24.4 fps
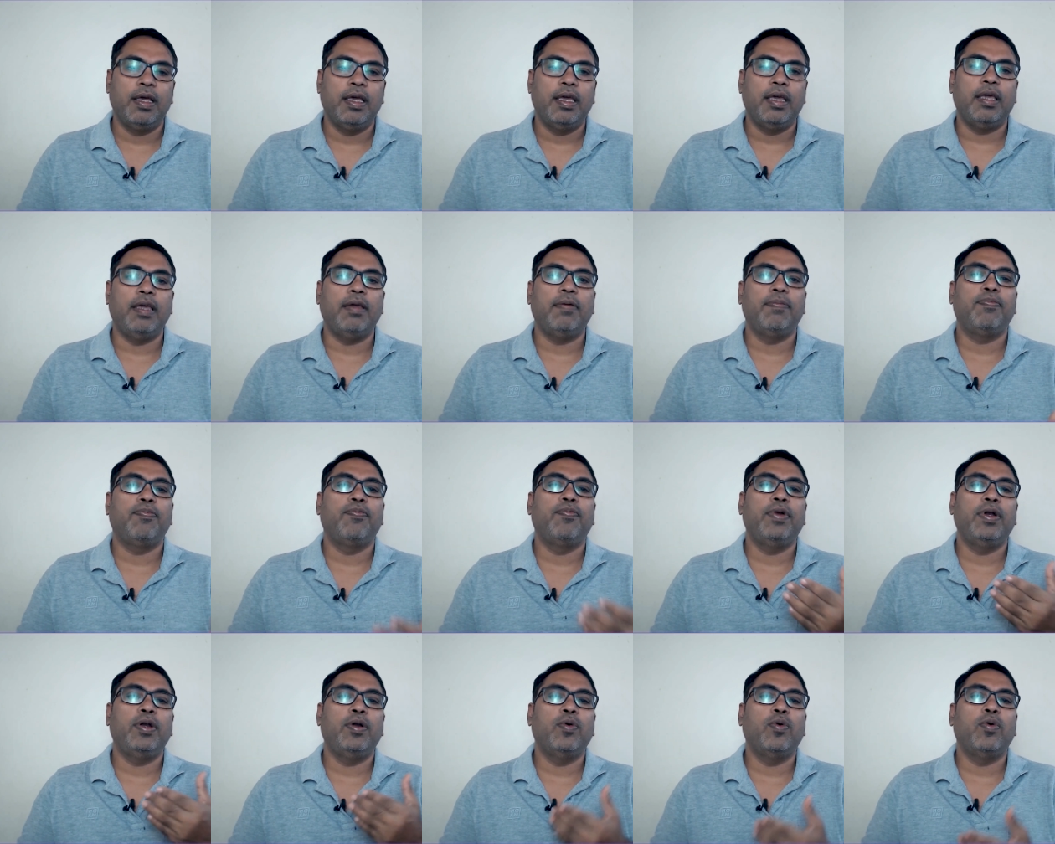if
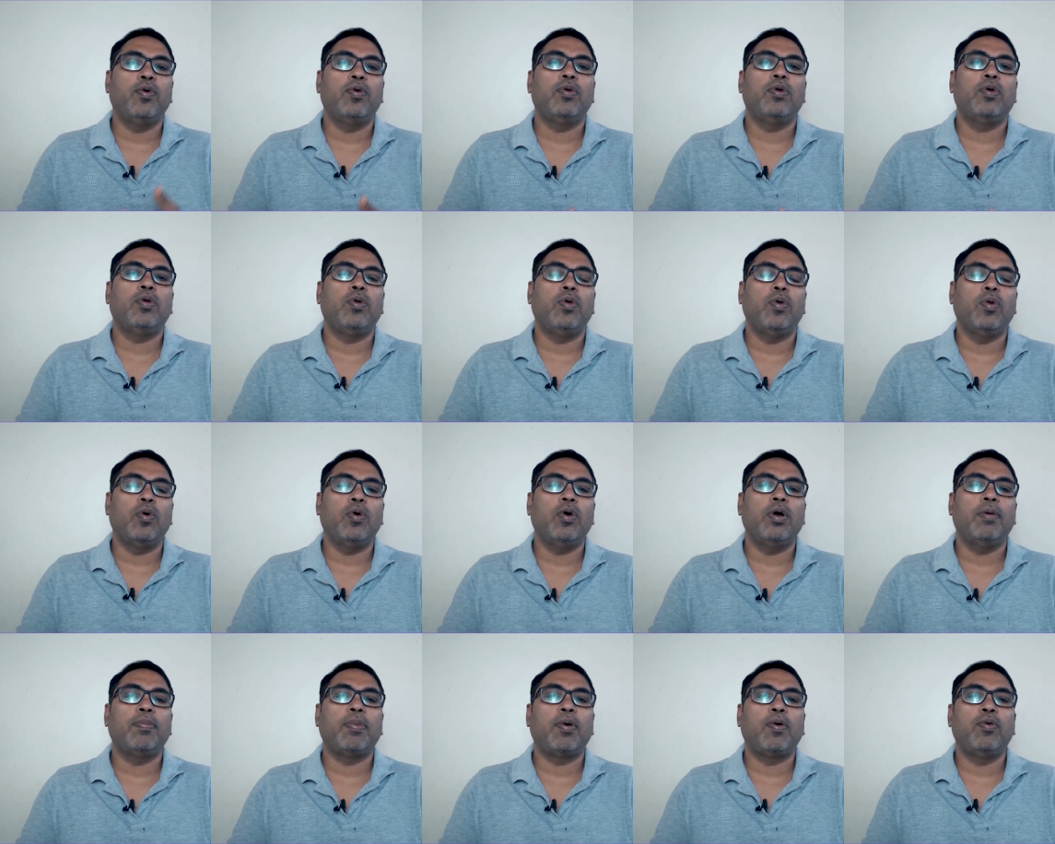we don't know
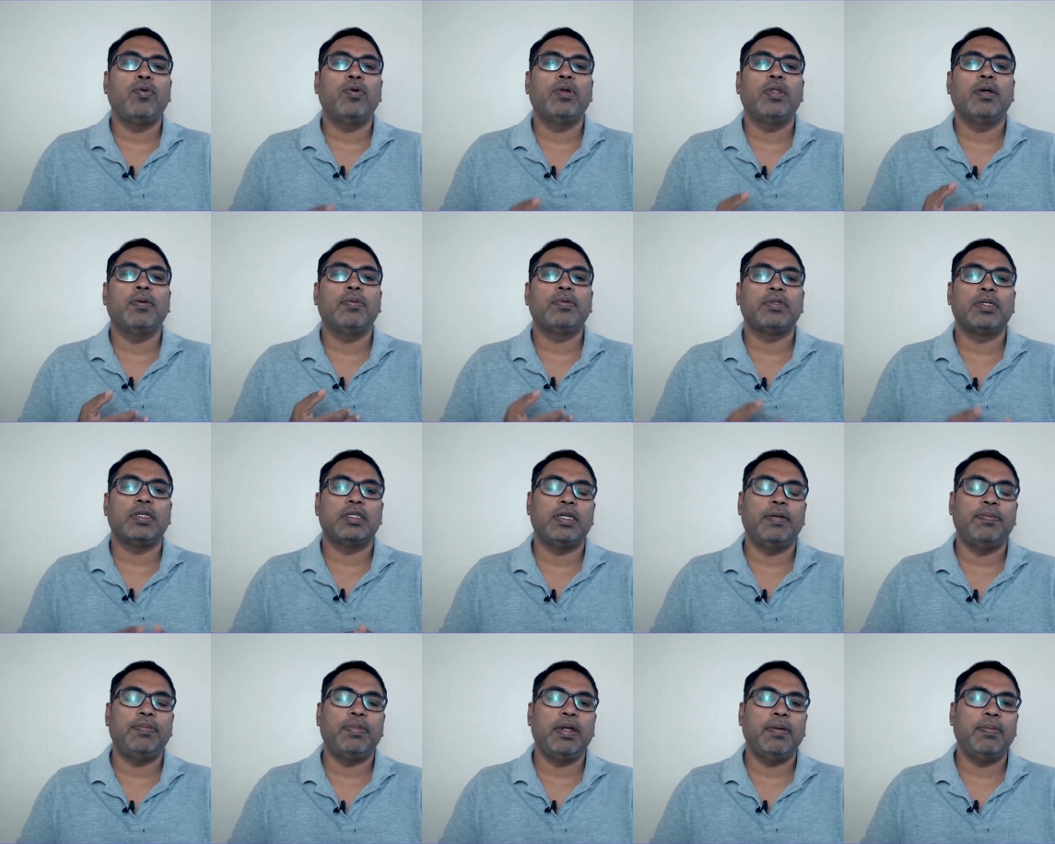about the
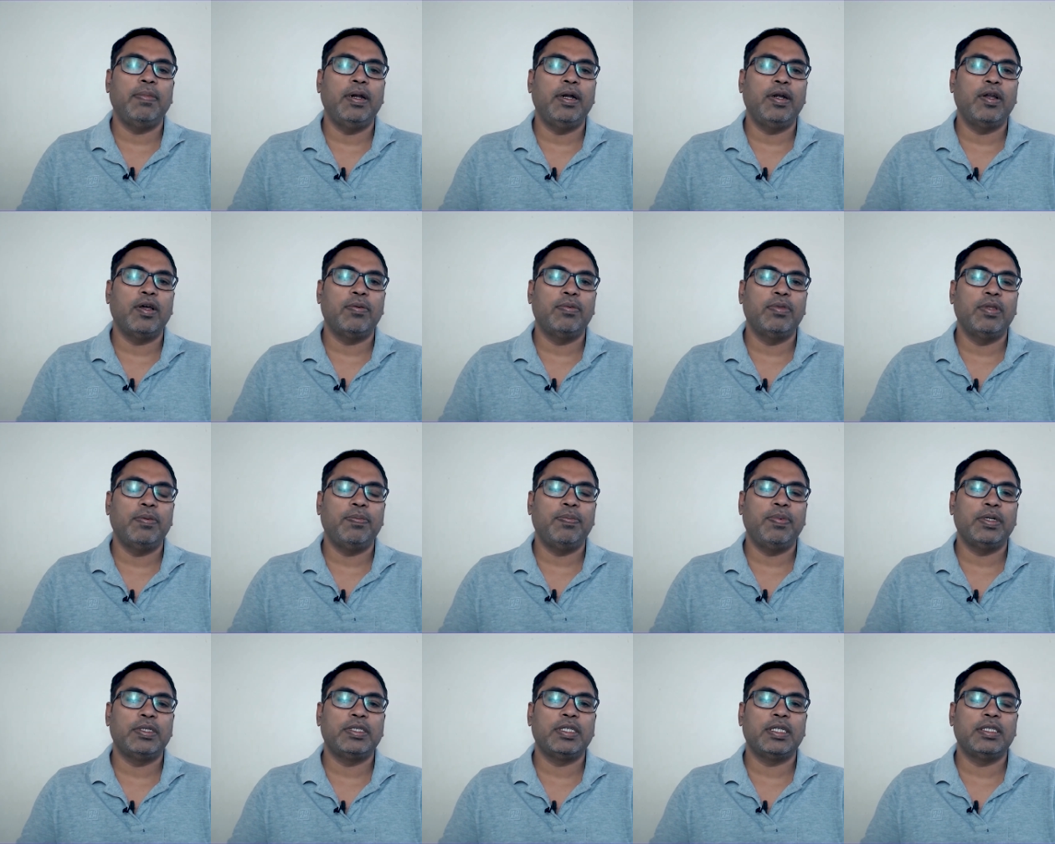susceptibility of the
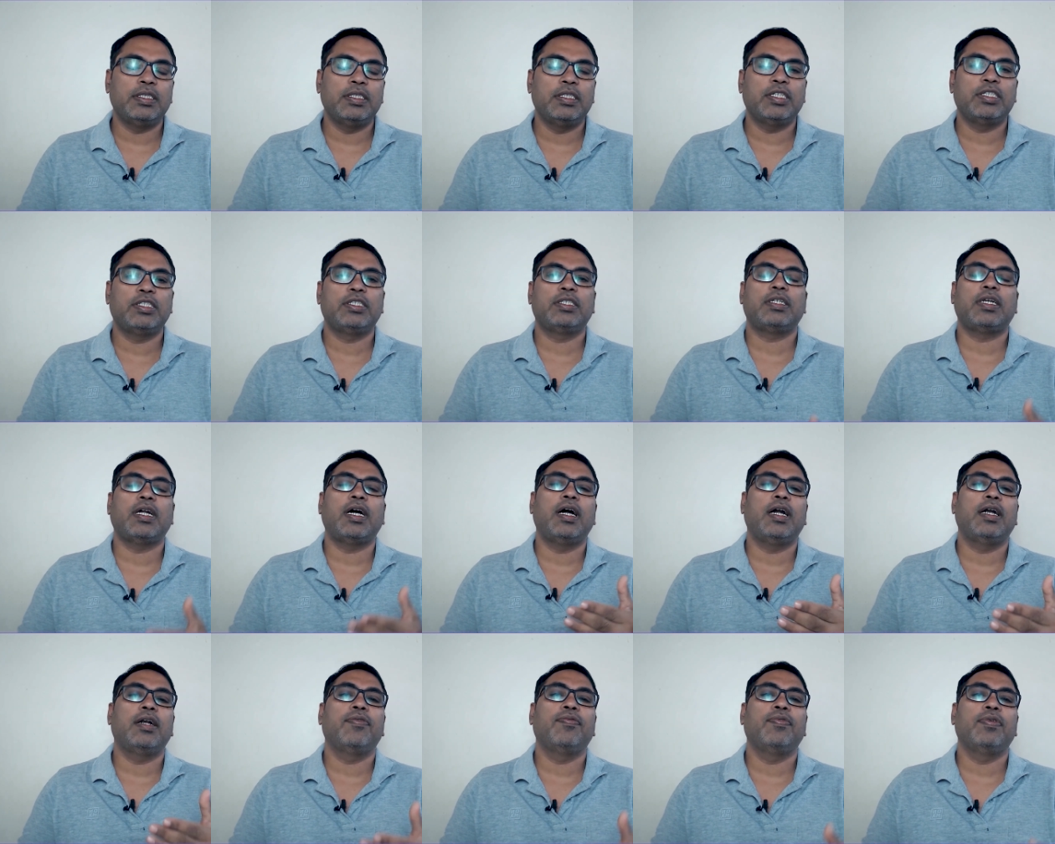patient just
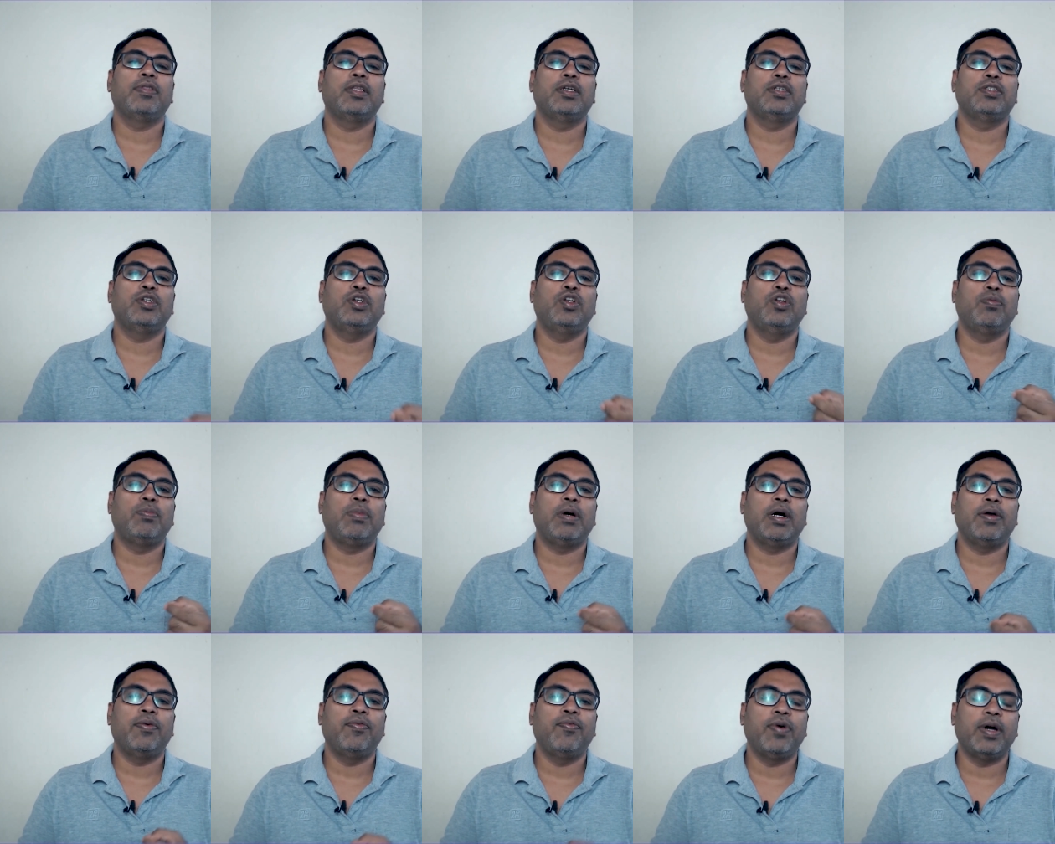start with the 0
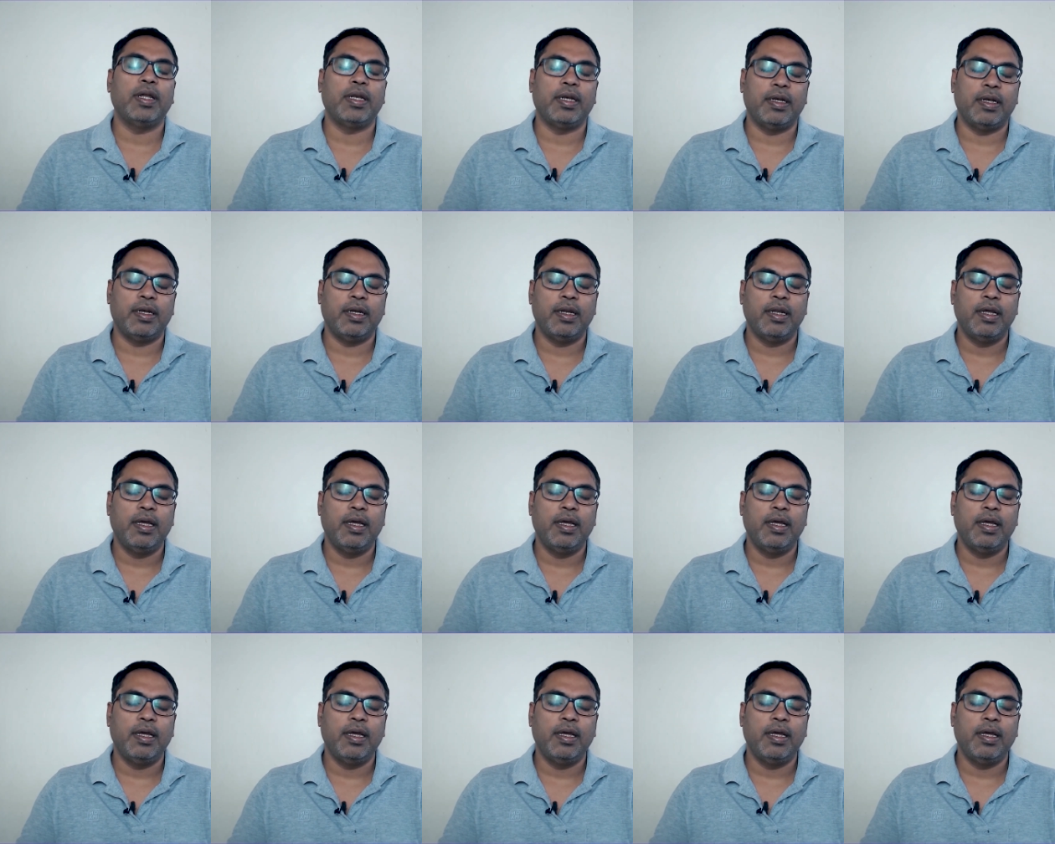by 1